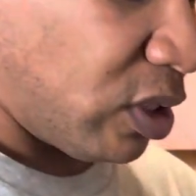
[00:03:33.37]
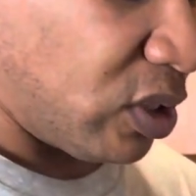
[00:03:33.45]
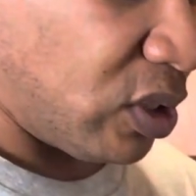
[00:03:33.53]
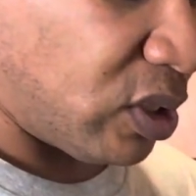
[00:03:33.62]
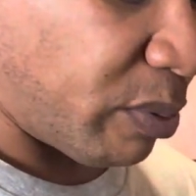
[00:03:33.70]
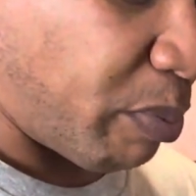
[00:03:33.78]
this
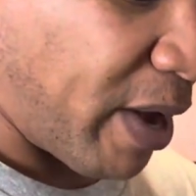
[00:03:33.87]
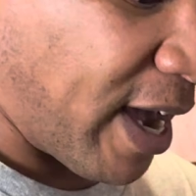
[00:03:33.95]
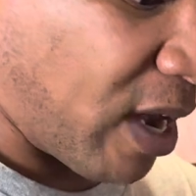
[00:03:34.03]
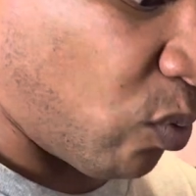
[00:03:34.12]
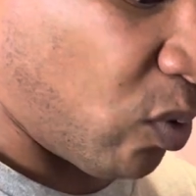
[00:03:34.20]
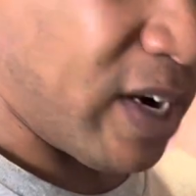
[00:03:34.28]
is a
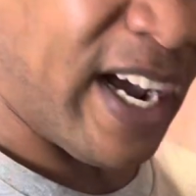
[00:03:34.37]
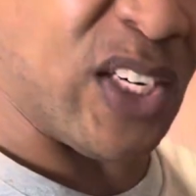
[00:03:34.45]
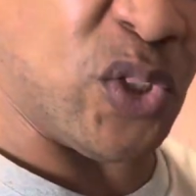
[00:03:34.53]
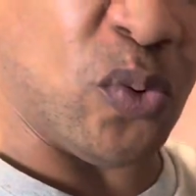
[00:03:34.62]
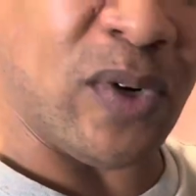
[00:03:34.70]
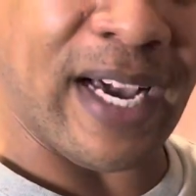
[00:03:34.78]
bad one. I
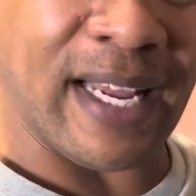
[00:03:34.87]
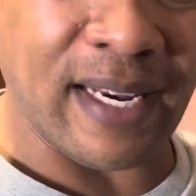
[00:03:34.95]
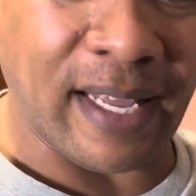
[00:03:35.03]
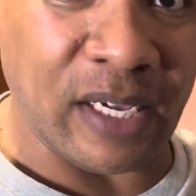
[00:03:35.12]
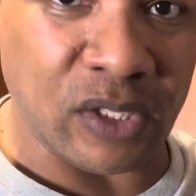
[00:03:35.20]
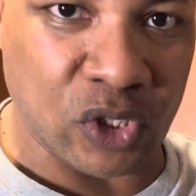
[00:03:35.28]
do not
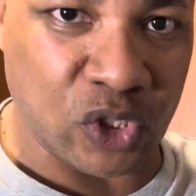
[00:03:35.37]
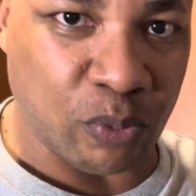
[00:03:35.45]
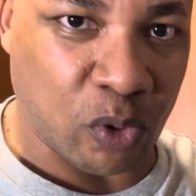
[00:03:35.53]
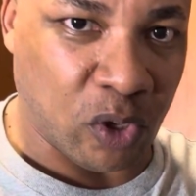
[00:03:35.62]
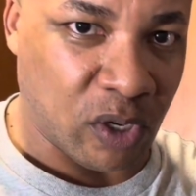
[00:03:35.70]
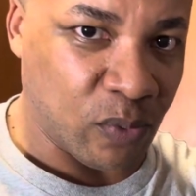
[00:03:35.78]
like the
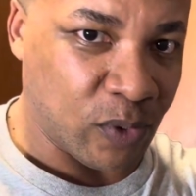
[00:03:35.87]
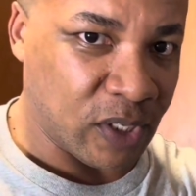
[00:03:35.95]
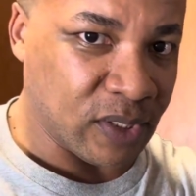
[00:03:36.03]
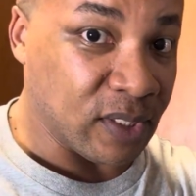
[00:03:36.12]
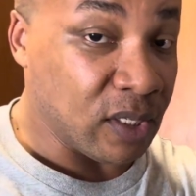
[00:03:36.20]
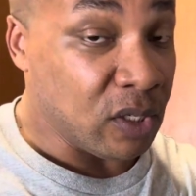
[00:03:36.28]
small
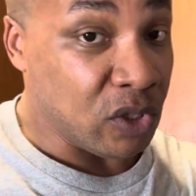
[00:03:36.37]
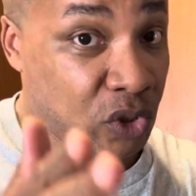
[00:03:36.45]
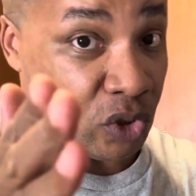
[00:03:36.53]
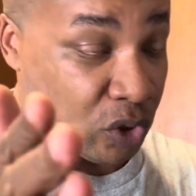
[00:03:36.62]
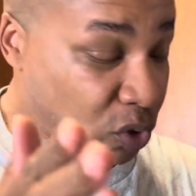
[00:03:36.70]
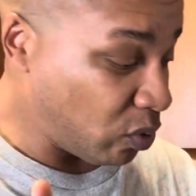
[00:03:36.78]
ones.
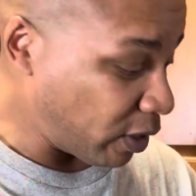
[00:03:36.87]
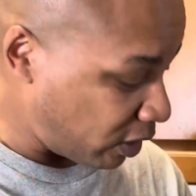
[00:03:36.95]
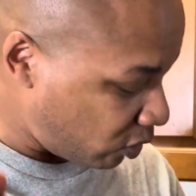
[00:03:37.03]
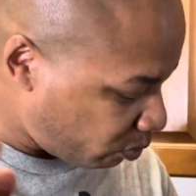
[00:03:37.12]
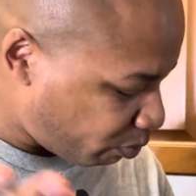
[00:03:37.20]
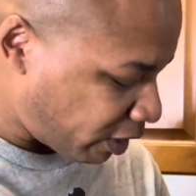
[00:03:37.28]
I
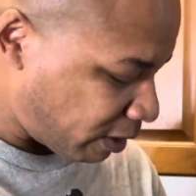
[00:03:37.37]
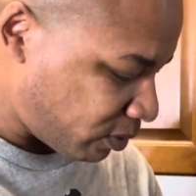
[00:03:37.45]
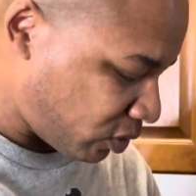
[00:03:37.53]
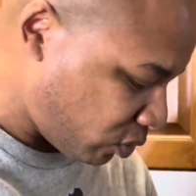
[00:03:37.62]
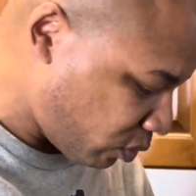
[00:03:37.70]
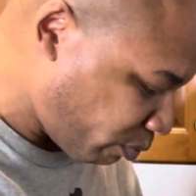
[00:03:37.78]
know probably
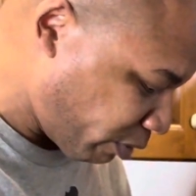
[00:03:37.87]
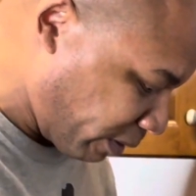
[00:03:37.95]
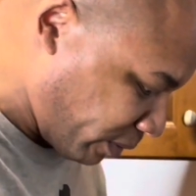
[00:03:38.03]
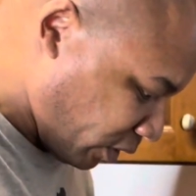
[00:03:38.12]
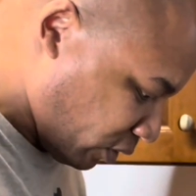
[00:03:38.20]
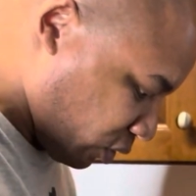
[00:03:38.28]
you will
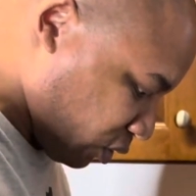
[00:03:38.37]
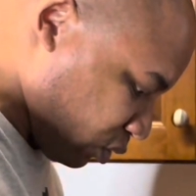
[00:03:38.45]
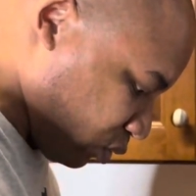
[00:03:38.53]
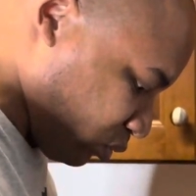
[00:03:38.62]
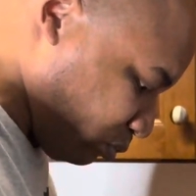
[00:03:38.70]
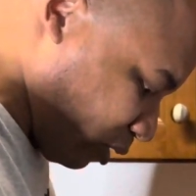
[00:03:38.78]
probably eat
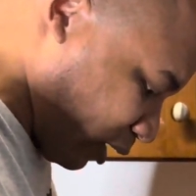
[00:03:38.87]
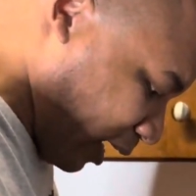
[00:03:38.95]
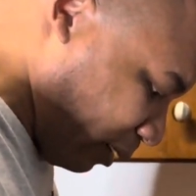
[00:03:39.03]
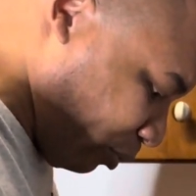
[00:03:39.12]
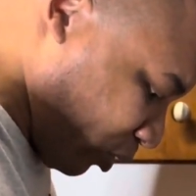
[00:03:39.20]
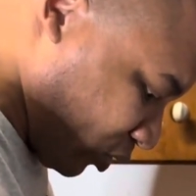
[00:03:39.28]
those, but I
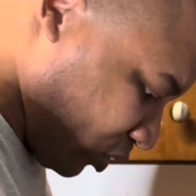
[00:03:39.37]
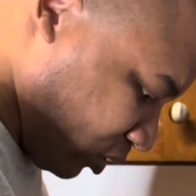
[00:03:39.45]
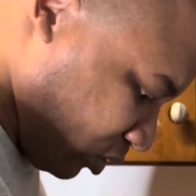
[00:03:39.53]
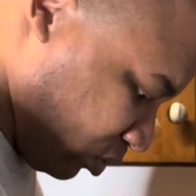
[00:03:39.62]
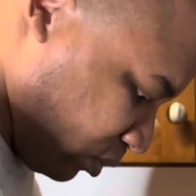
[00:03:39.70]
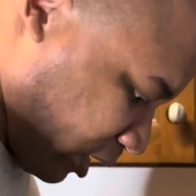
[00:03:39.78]
personally
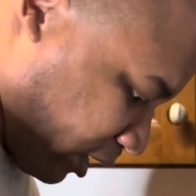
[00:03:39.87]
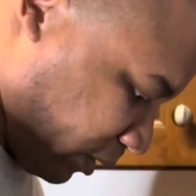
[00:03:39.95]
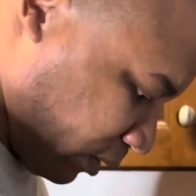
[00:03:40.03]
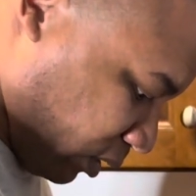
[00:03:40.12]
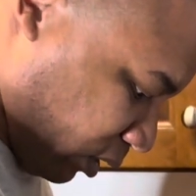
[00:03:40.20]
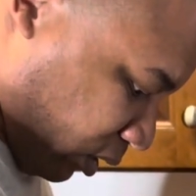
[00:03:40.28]
do not.
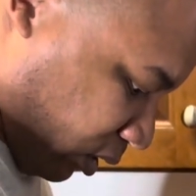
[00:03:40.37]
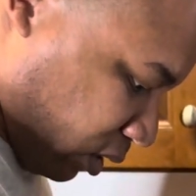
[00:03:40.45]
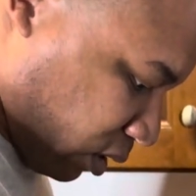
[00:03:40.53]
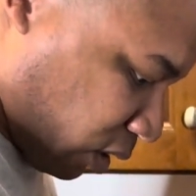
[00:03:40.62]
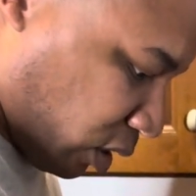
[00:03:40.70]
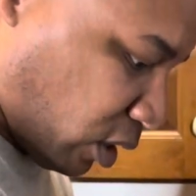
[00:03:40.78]

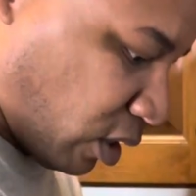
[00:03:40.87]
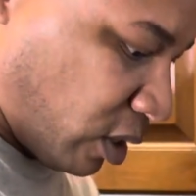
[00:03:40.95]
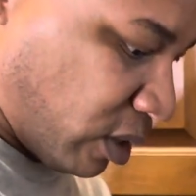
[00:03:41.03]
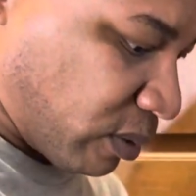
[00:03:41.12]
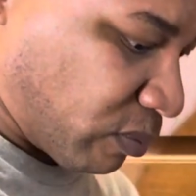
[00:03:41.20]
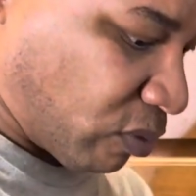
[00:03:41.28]

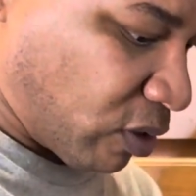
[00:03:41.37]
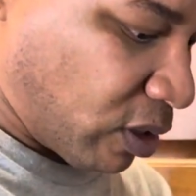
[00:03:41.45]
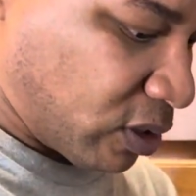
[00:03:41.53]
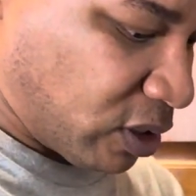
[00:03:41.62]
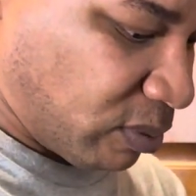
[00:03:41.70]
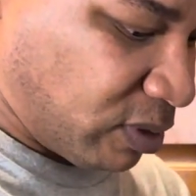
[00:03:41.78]

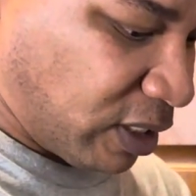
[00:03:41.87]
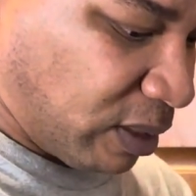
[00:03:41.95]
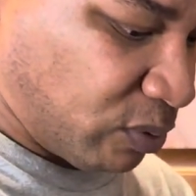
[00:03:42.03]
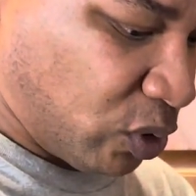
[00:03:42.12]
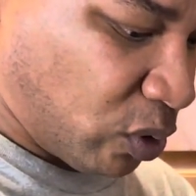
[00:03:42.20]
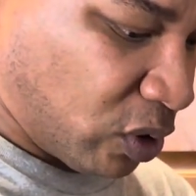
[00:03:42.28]

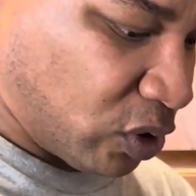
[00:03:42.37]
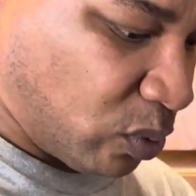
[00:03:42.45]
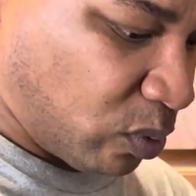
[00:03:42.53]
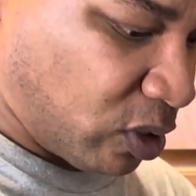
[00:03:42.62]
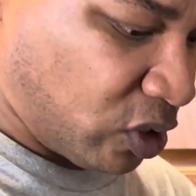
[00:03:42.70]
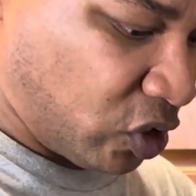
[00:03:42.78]
Sometimes you also
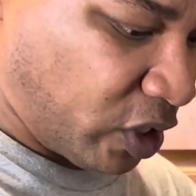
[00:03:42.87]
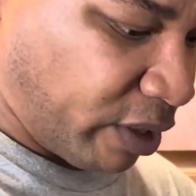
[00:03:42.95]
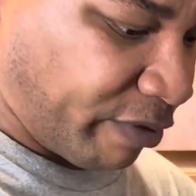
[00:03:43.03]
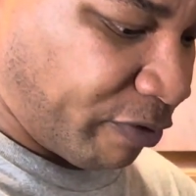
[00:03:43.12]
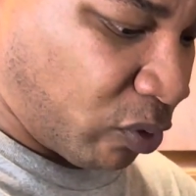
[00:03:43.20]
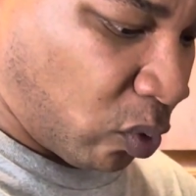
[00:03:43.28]
want to check
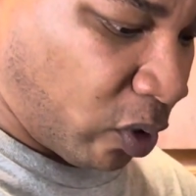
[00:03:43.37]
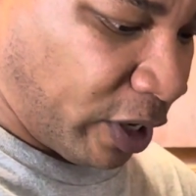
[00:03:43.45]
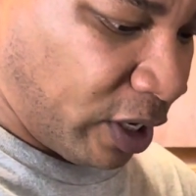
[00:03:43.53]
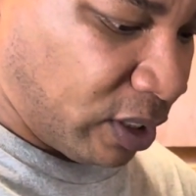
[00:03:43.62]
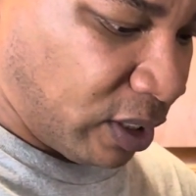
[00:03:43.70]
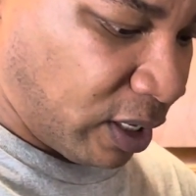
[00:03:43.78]
for
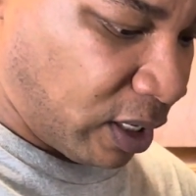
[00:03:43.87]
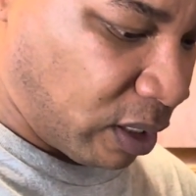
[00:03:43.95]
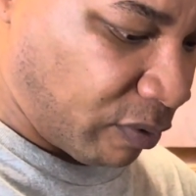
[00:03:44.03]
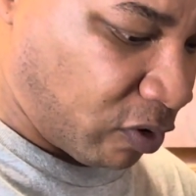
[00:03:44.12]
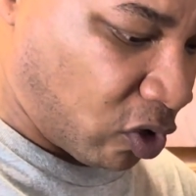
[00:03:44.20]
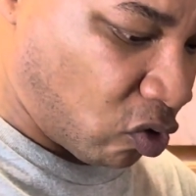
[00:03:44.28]
any kind
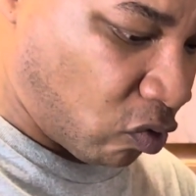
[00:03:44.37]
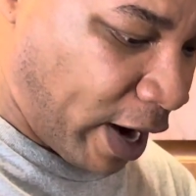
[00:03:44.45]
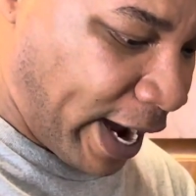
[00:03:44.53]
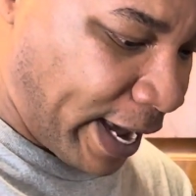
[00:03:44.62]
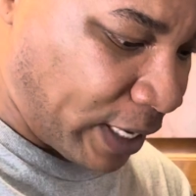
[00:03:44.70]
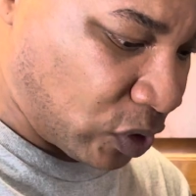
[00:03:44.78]
of
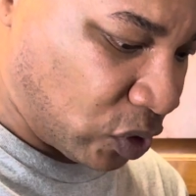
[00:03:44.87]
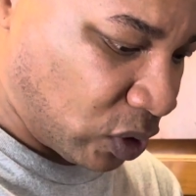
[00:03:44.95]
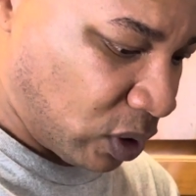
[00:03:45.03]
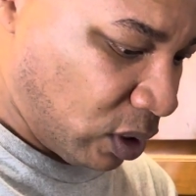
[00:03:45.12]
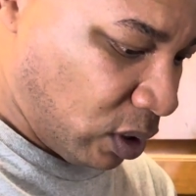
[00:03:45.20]
cracks